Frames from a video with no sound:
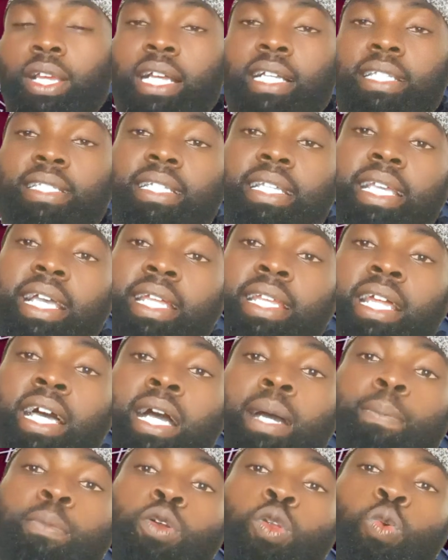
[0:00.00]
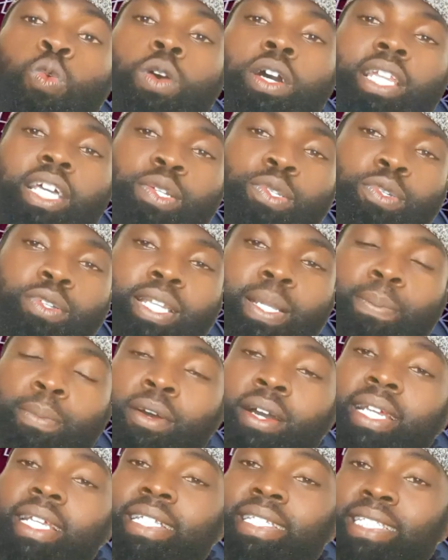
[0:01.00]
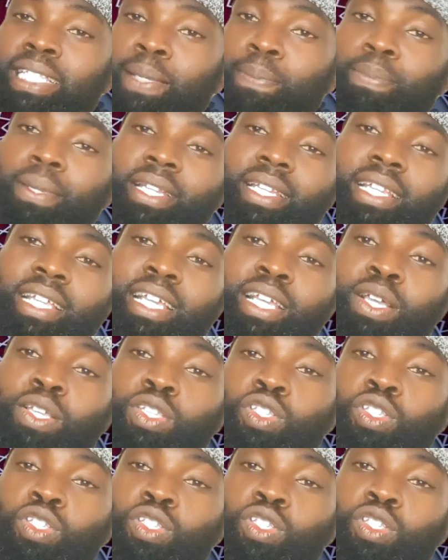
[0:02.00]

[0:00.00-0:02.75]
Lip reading: We can say yanamu al-waladu. The boy is sleeping.